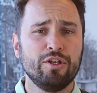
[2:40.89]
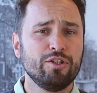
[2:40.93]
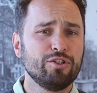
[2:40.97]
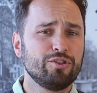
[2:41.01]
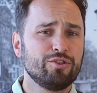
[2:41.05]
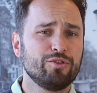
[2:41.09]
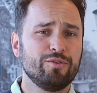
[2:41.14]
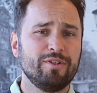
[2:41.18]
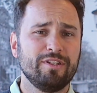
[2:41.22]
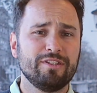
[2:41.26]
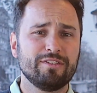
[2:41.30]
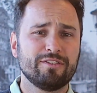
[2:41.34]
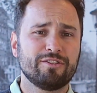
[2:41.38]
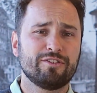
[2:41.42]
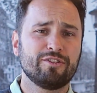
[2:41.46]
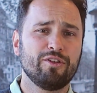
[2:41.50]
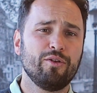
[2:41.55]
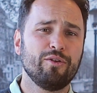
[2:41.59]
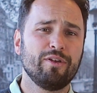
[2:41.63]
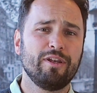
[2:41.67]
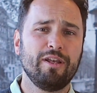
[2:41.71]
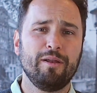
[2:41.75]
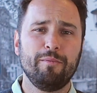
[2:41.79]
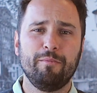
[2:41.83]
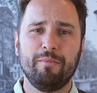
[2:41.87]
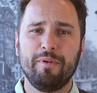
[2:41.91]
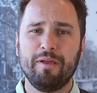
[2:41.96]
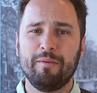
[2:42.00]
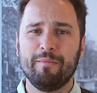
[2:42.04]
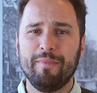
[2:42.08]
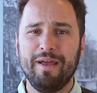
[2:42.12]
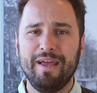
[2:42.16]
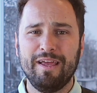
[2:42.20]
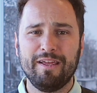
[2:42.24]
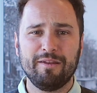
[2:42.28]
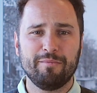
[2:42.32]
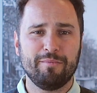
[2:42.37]
shouldn't solely be
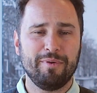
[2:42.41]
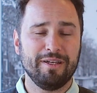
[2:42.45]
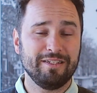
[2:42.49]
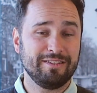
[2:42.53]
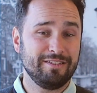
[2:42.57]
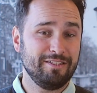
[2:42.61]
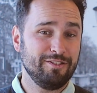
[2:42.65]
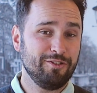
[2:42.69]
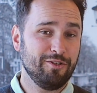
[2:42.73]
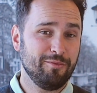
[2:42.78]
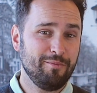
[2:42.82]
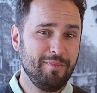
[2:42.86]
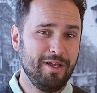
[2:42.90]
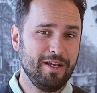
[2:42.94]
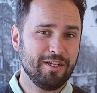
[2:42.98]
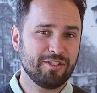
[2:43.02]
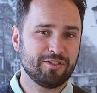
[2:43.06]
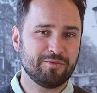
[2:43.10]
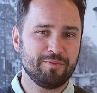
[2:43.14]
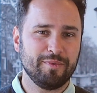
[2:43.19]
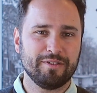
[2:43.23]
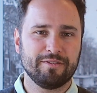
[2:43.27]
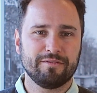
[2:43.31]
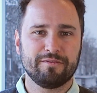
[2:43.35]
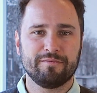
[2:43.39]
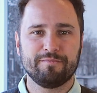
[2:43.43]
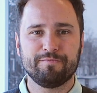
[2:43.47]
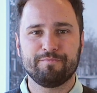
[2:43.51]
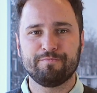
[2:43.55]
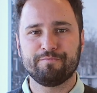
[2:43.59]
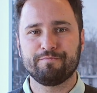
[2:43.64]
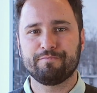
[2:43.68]
made by senior management.